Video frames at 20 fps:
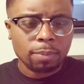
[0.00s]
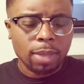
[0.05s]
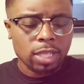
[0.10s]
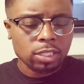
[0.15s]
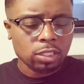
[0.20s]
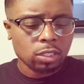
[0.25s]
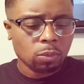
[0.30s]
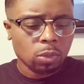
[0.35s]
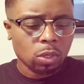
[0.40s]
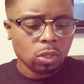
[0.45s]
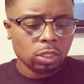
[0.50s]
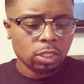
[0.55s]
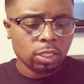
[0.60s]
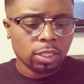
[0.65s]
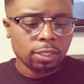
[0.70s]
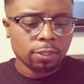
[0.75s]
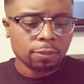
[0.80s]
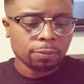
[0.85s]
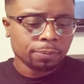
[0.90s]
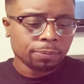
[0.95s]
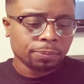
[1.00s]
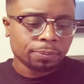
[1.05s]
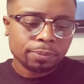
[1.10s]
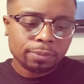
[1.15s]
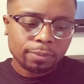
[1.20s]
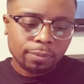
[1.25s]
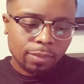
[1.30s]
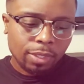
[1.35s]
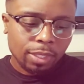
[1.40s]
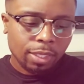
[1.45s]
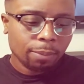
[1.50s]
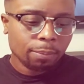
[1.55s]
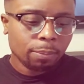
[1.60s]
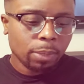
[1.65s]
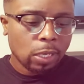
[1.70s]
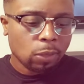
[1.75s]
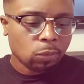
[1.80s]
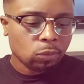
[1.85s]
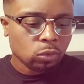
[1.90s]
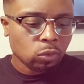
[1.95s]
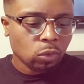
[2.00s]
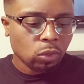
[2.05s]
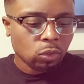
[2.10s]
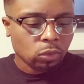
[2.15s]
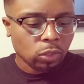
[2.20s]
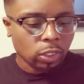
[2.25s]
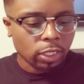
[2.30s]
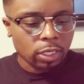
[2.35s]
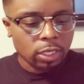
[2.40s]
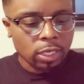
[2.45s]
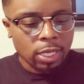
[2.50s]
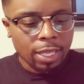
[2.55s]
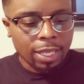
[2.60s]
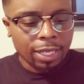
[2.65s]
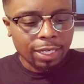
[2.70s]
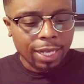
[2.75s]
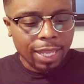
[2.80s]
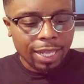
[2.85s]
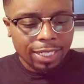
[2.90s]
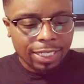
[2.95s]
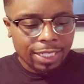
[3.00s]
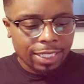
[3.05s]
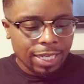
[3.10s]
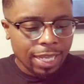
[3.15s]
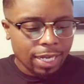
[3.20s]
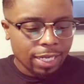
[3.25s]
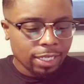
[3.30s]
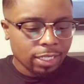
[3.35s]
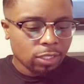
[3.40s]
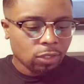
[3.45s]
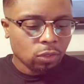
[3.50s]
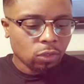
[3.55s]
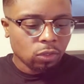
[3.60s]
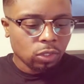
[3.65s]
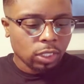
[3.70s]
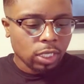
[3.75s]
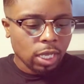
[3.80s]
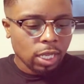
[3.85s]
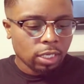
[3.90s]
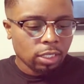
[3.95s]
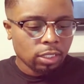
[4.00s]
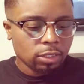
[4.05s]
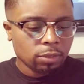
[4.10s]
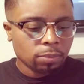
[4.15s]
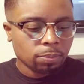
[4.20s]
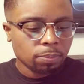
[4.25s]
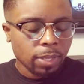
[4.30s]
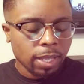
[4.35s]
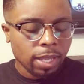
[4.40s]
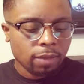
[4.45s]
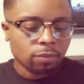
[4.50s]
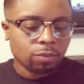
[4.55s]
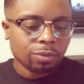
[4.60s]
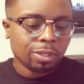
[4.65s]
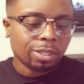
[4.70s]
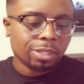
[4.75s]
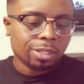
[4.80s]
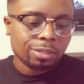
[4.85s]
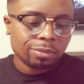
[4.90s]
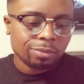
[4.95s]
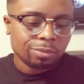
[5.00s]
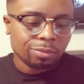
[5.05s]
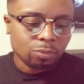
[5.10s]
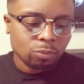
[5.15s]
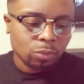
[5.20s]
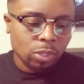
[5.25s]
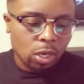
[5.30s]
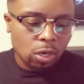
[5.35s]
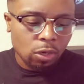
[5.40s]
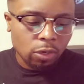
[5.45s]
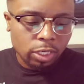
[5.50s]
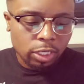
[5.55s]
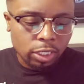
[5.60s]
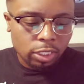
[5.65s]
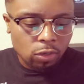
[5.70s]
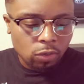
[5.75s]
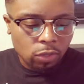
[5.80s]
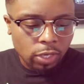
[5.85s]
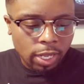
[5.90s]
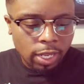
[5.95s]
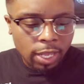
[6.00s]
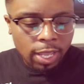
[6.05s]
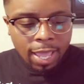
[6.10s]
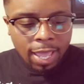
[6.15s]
Basketball League, but I was wrong there. Likely not on college path. Uh, we already know that.